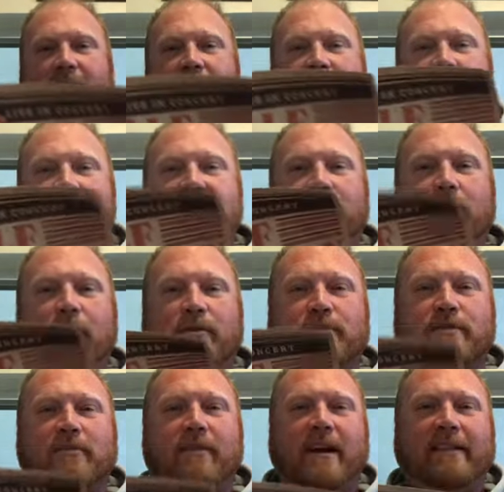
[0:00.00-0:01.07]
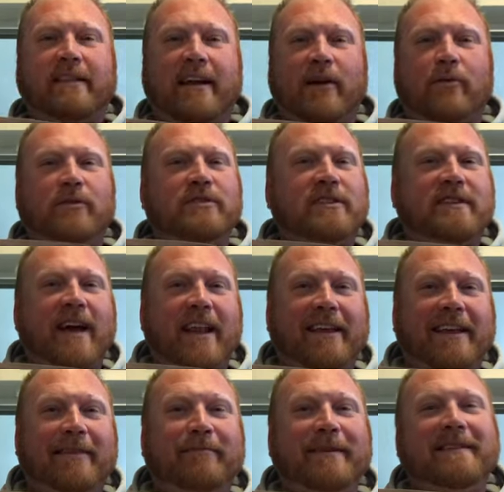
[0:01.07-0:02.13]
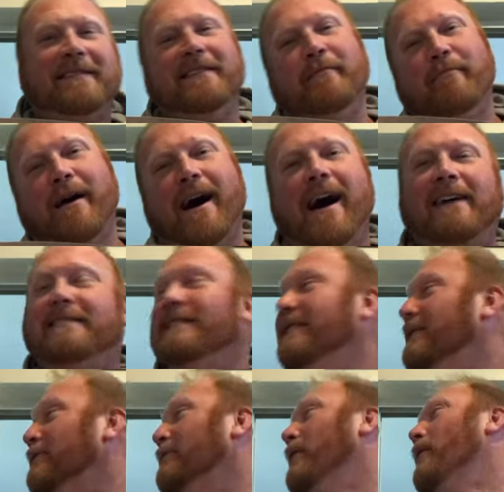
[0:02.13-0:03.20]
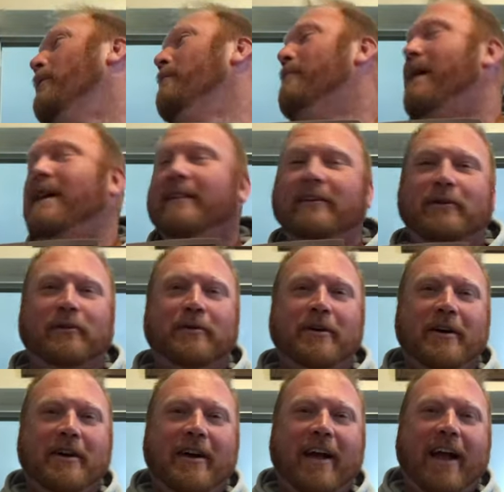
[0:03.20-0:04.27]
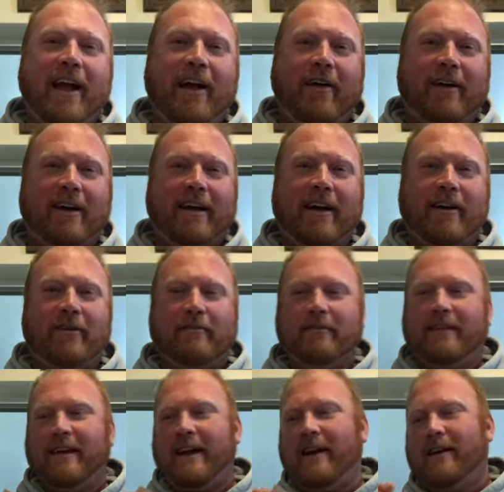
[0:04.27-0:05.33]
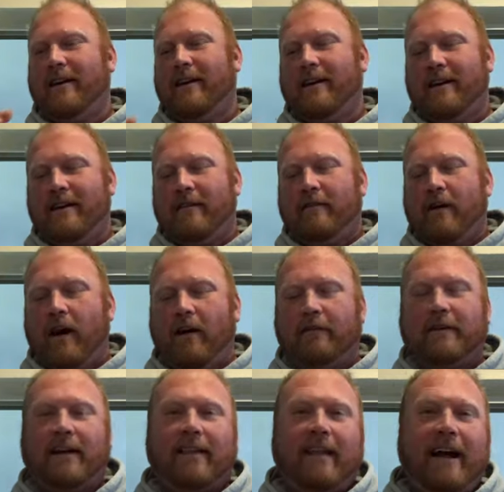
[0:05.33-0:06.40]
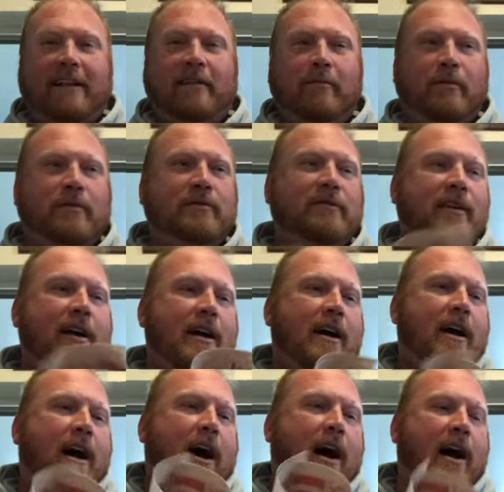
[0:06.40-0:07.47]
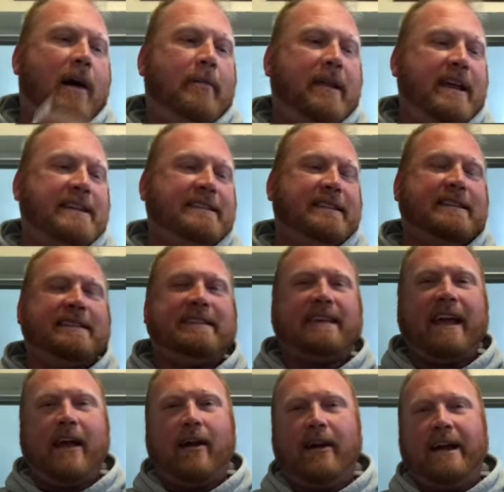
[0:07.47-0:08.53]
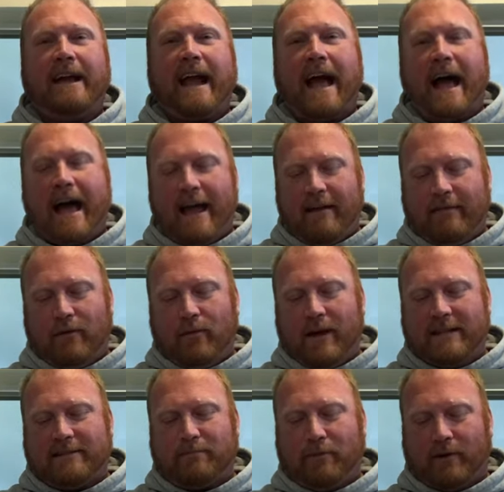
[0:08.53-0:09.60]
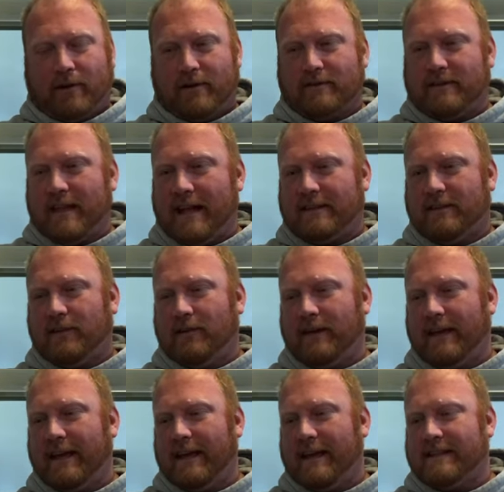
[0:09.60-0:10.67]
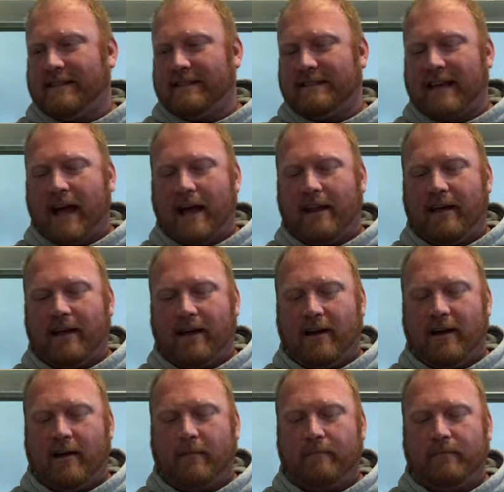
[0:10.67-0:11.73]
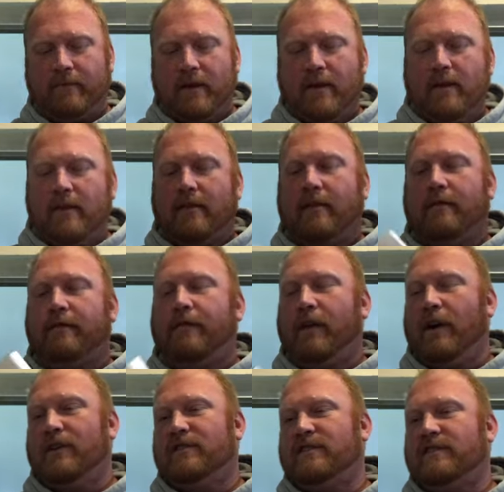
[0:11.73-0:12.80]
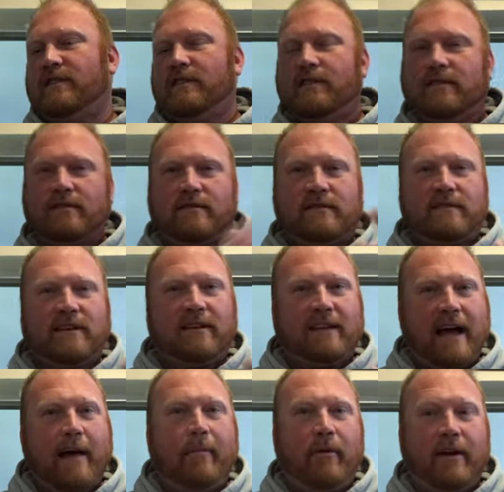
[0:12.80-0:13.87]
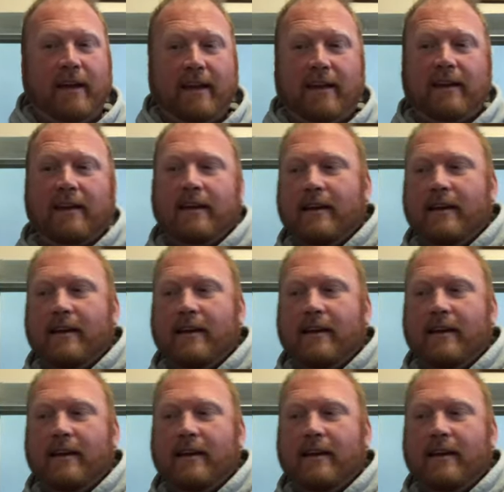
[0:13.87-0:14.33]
and there's the poster right there. We'll just kind of keep this in the box, and it'll go in my little area over there of collectibles. Uh, but he's the scary guy of the Whispers. That's who he is. It's kind of um, the first celebrity